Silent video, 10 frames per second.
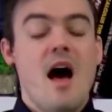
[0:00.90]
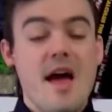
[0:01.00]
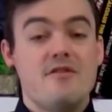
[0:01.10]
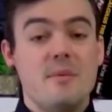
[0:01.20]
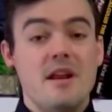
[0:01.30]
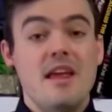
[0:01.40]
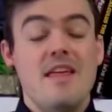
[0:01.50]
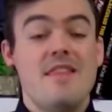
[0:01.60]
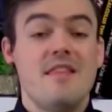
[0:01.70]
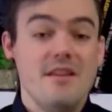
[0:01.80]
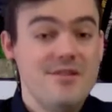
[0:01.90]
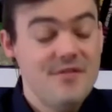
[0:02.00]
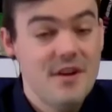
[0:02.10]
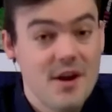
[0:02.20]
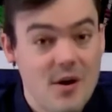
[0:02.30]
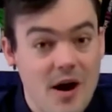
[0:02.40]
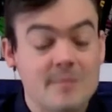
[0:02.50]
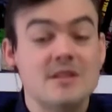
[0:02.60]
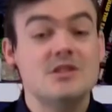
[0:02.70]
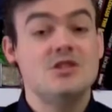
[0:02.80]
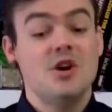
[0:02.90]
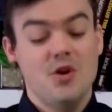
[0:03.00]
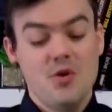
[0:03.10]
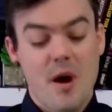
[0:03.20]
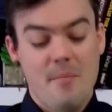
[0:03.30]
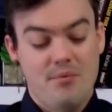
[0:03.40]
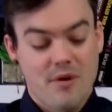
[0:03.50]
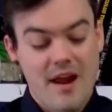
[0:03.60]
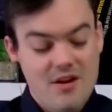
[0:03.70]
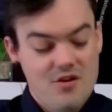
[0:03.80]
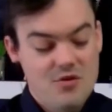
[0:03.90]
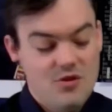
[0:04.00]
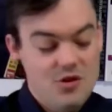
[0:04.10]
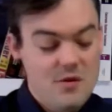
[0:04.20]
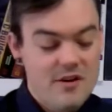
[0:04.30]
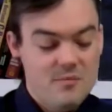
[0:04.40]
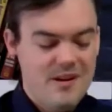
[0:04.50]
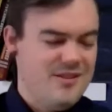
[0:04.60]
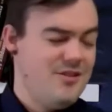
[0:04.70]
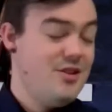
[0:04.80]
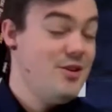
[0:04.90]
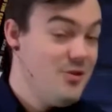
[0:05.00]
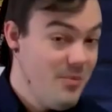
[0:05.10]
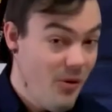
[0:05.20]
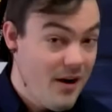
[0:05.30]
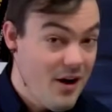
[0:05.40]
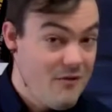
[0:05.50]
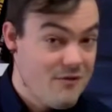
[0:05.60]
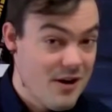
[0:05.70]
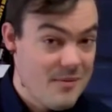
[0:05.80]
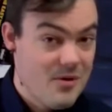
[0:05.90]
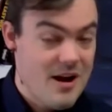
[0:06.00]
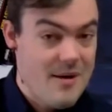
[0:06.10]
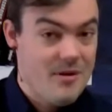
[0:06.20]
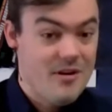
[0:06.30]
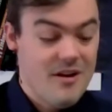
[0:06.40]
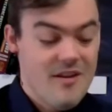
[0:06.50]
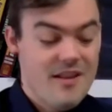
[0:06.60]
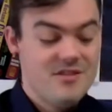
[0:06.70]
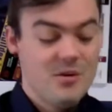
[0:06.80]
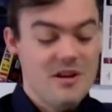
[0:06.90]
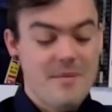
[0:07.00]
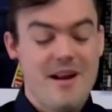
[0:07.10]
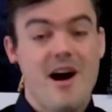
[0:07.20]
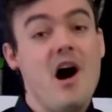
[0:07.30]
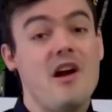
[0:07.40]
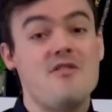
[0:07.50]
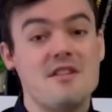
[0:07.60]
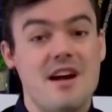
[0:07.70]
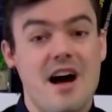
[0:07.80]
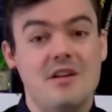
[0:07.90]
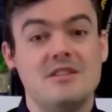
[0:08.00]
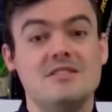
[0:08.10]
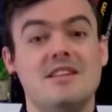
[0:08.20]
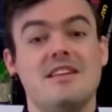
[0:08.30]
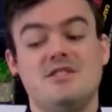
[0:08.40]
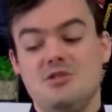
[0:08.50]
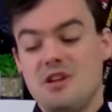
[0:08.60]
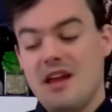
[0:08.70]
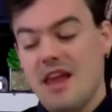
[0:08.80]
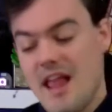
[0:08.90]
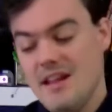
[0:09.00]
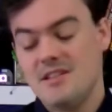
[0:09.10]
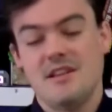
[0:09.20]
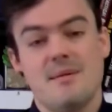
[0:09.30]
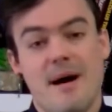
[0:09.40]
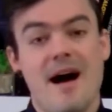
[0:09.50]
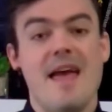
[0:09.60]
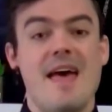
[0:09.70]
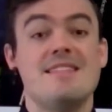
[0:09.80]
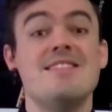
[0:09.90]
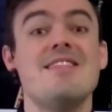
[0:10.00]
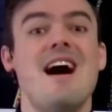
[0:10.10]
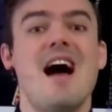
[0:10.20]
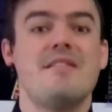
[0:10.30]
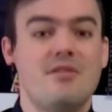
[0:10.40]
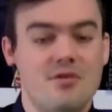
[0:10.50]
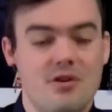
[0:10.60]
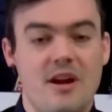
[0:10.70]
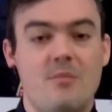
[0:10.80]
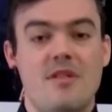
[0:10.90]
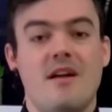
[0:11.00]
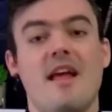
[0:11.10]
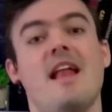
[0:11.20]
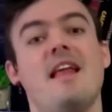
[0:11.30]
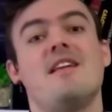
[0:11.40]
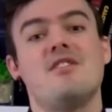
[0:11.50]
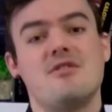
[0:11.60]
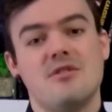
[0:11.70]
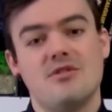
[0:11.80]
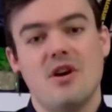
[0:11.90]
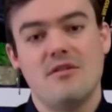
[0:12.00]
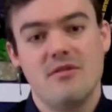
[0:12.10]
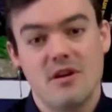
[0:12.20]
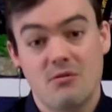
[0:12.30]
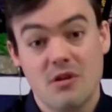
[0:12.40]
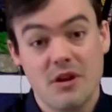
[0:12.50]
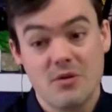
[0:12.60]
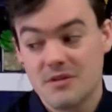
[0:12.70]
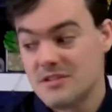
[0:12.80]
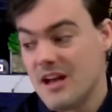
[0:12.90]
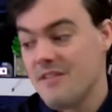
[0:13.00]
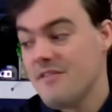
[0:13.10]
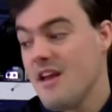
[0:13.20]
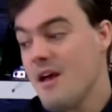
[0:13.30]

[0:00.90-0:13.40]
Hi everybody, in this video I'm going to show you a brand new USB 2.0 frame grabber that's only about $100 that lets you take HDMI and live stream without any additional software. Really cool stuff.